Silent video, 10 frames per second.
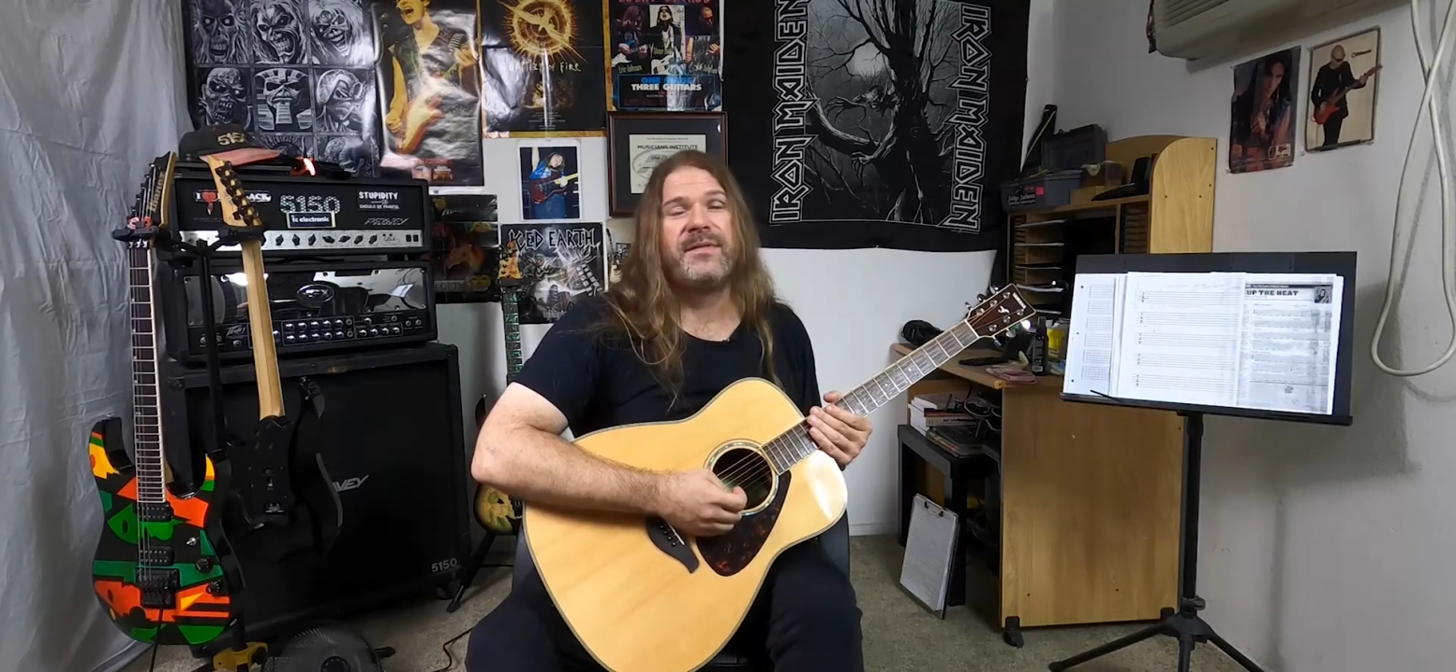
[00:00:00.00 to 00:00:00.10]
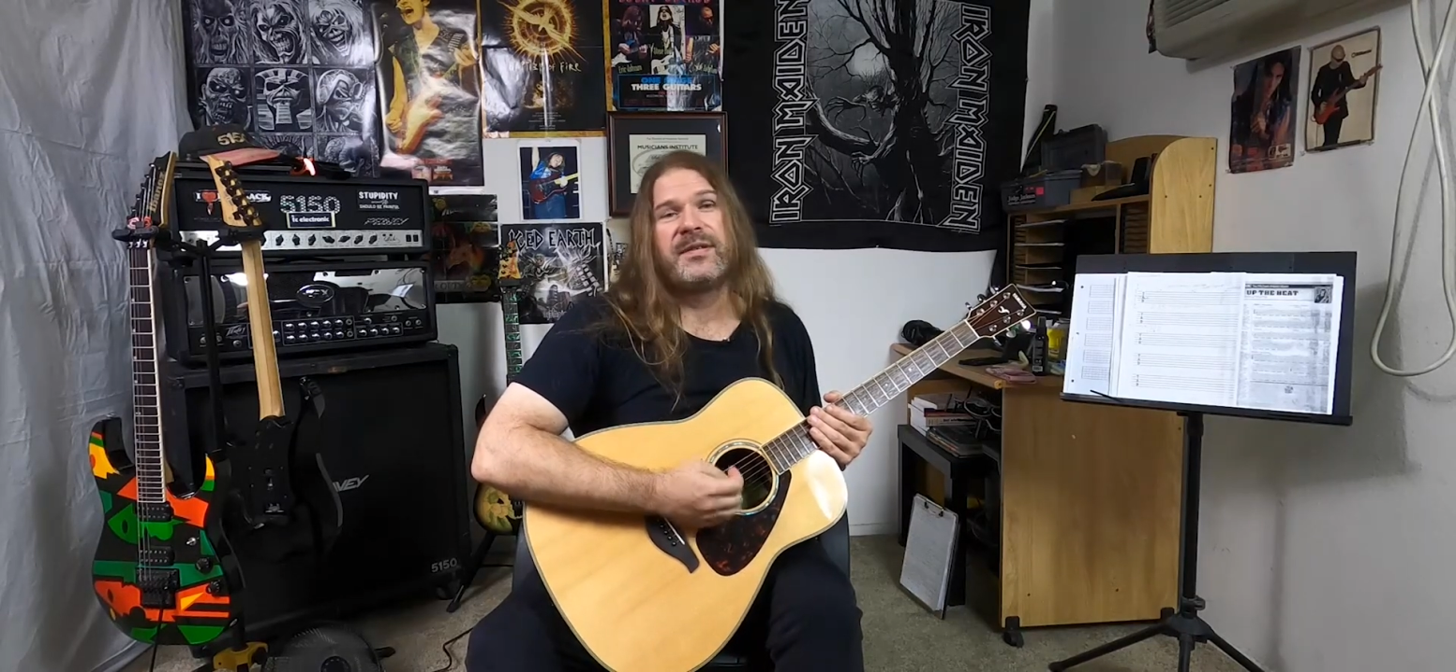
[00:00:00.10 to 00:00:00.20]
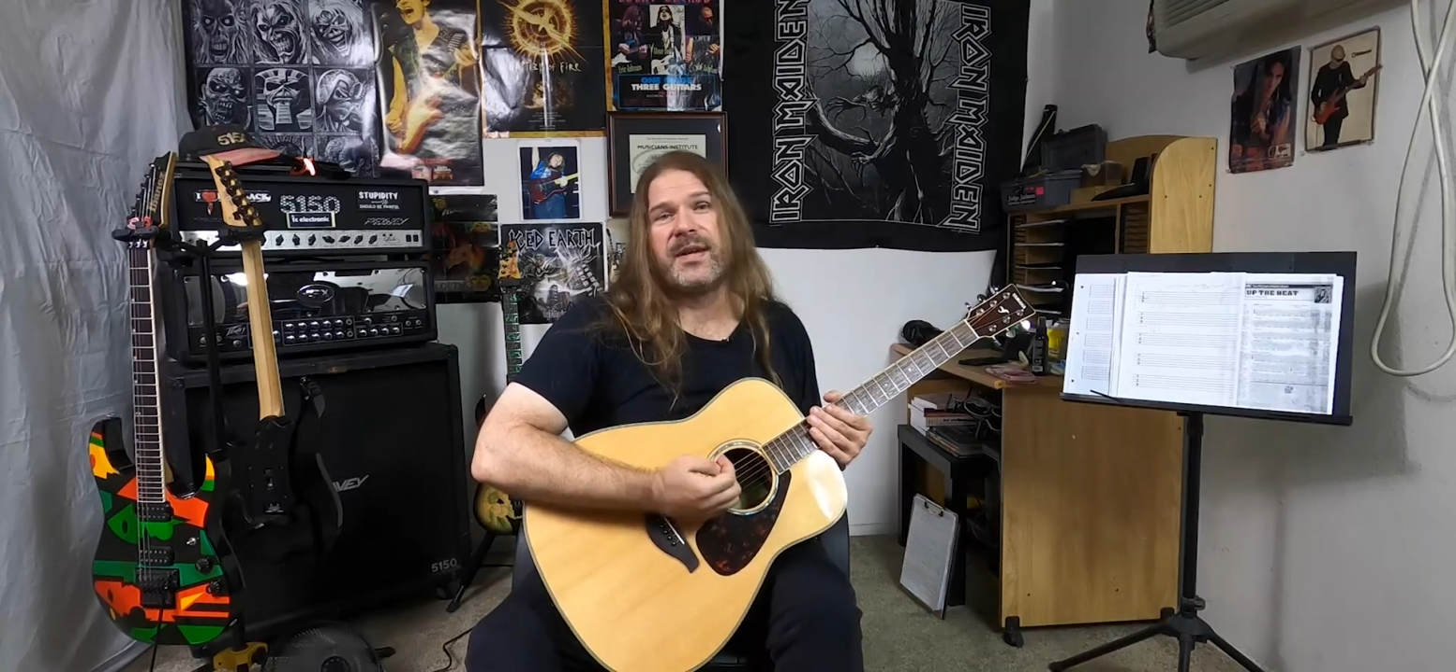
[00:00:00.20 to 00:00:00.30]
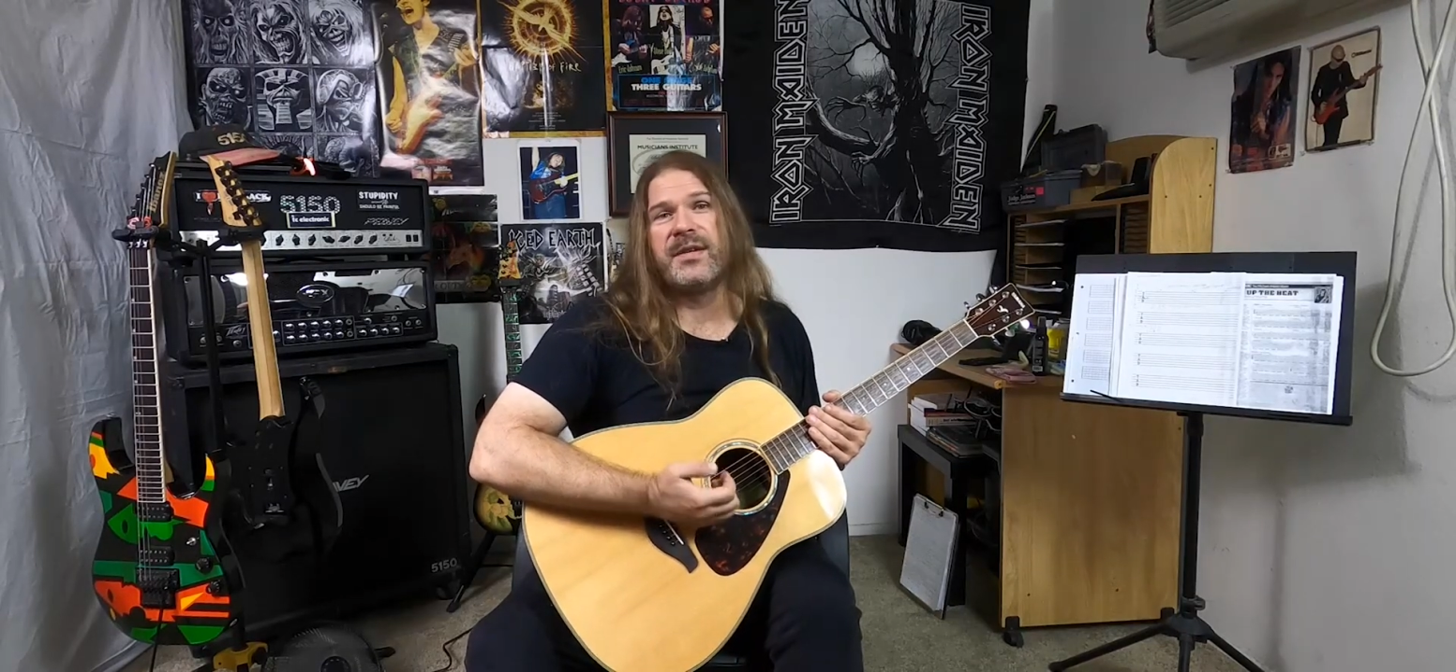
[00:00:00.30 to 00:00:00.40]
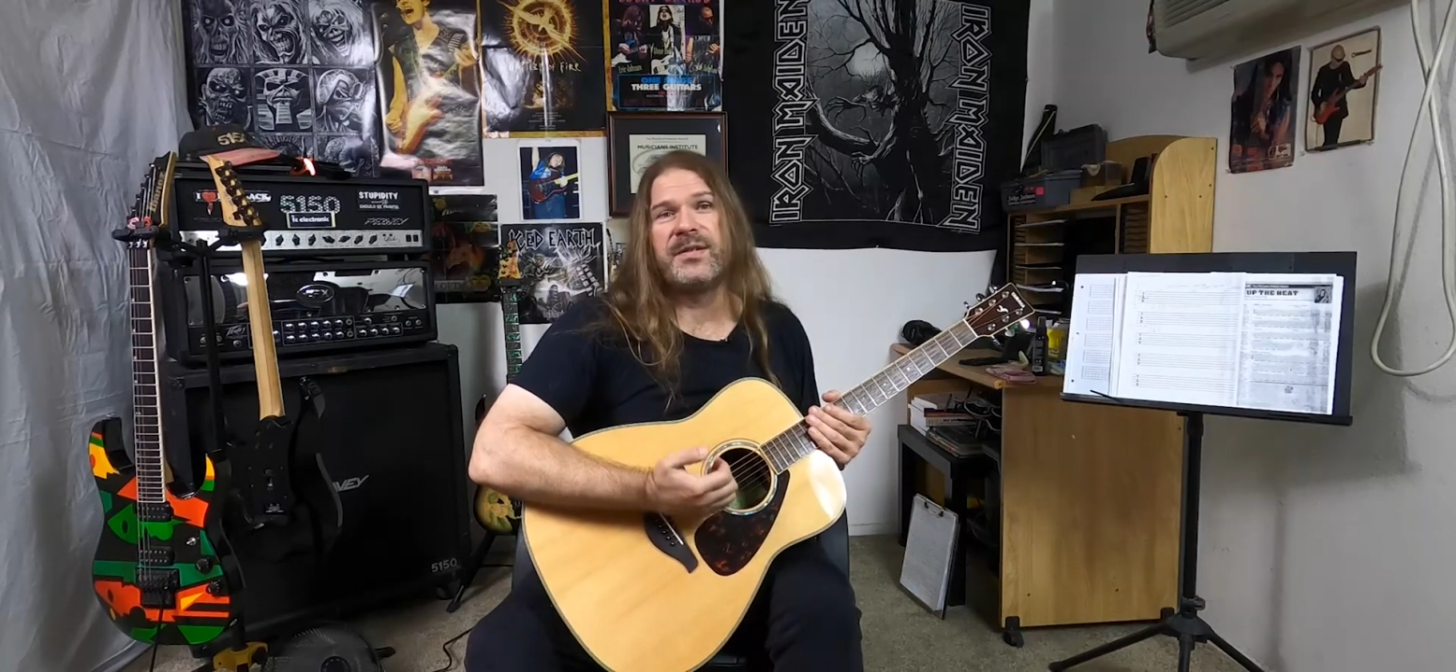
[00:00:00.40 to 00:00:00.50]

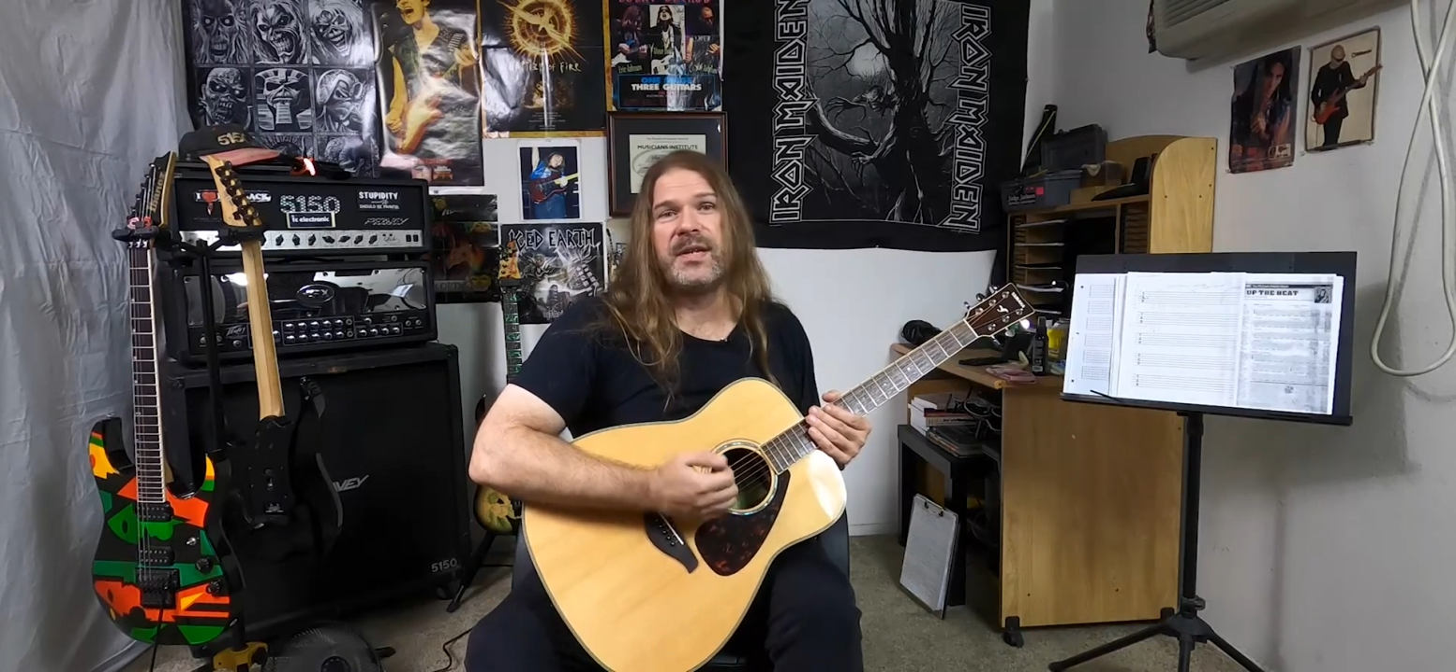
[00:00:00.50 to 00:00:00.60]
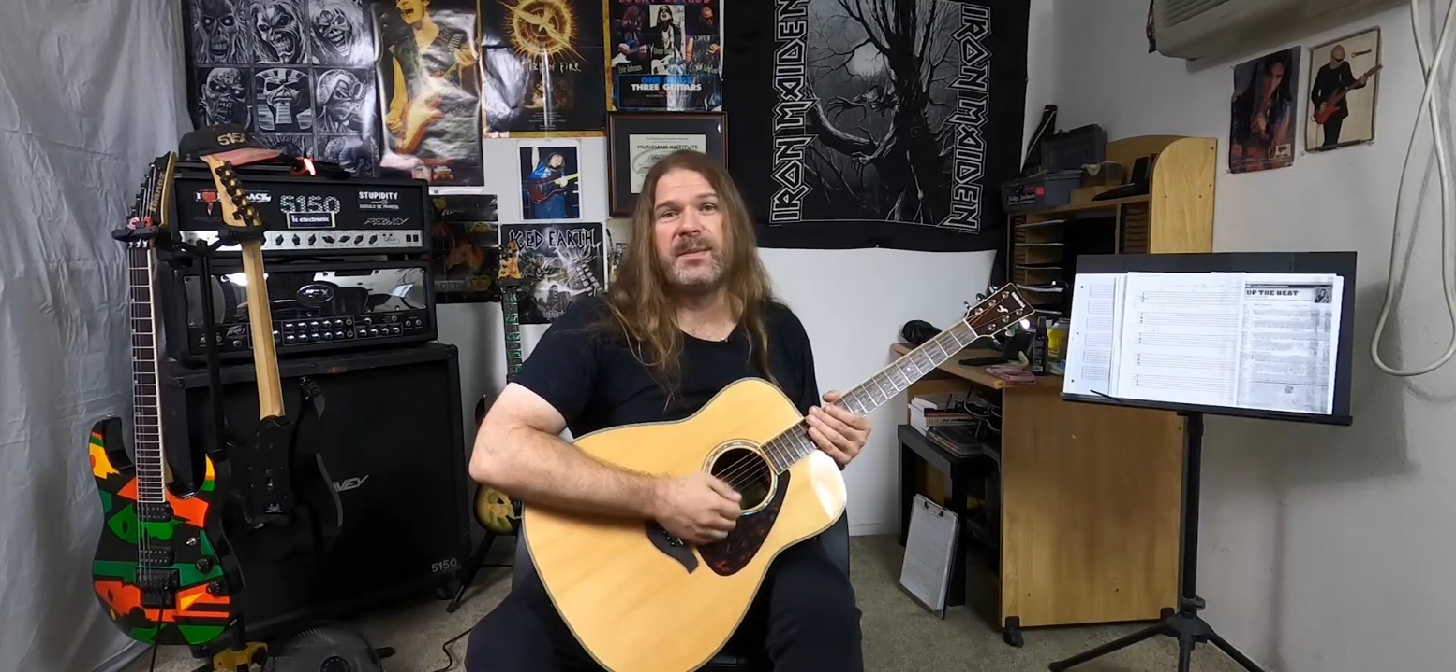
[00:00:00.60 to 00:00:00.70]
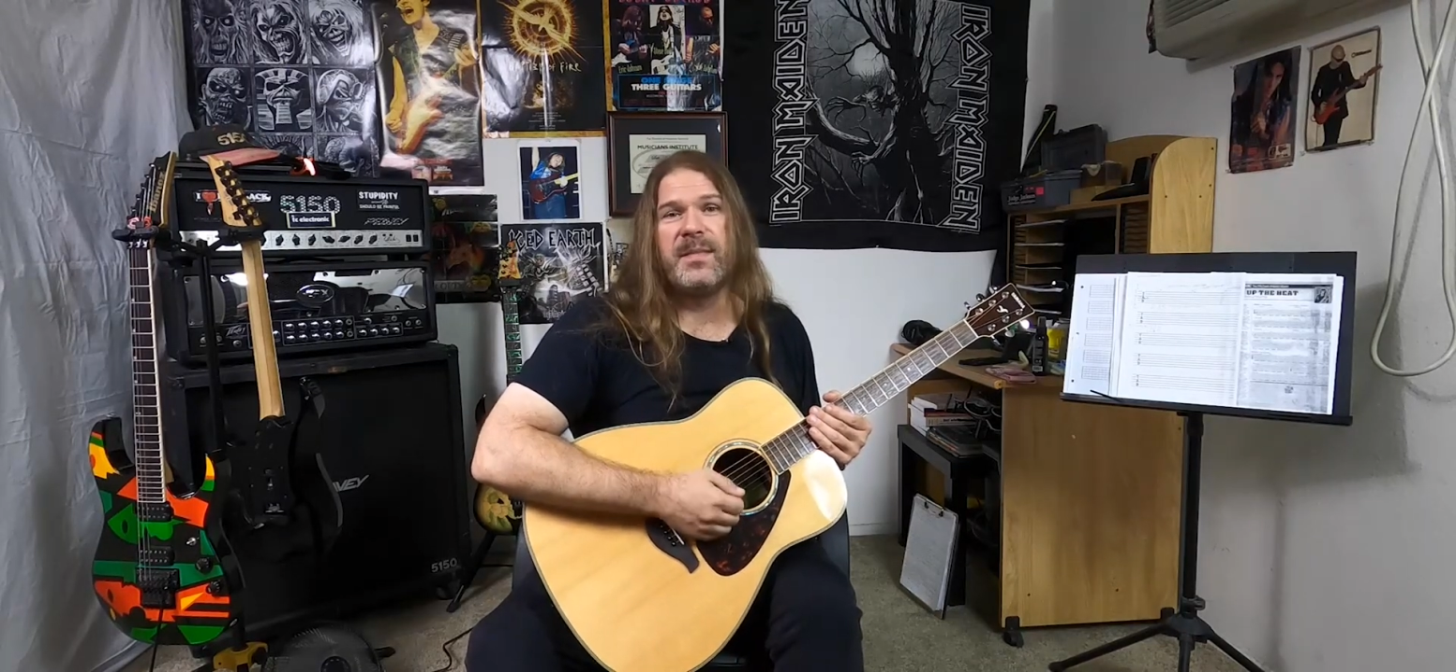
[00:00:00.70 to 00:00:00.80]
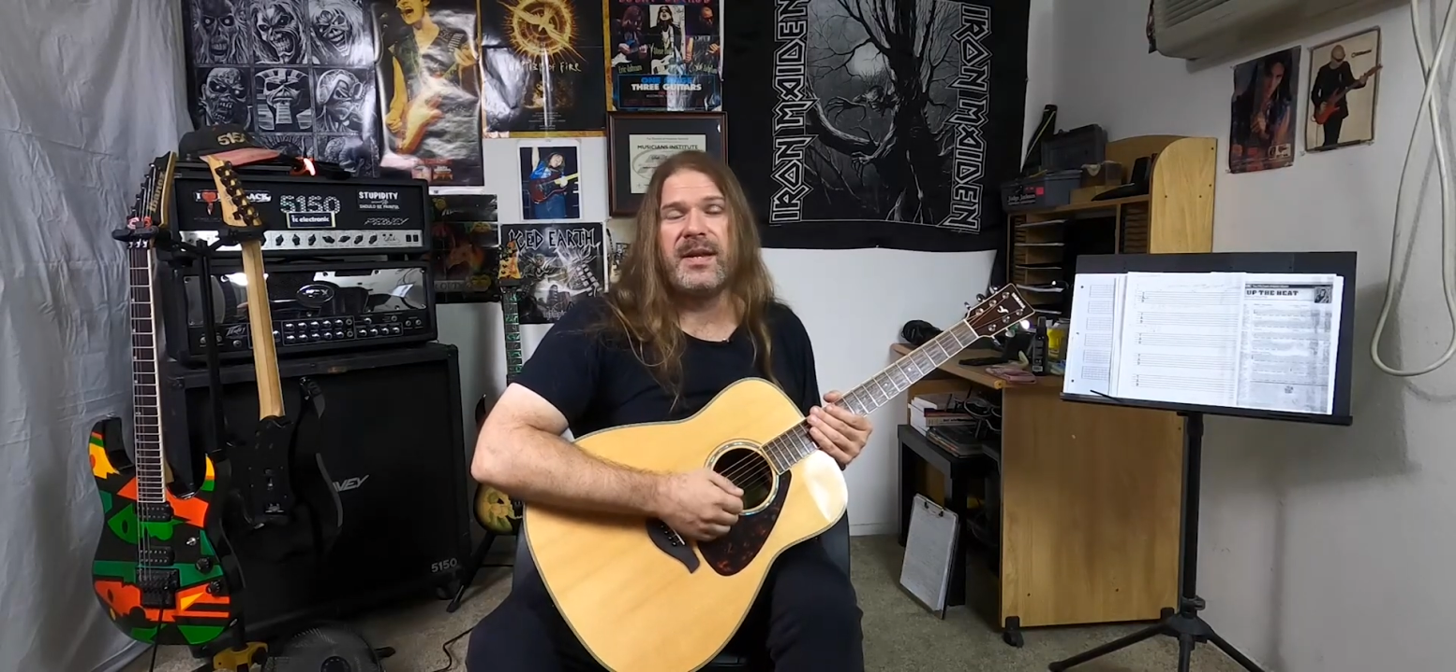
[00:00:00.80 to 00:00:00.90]
discussed in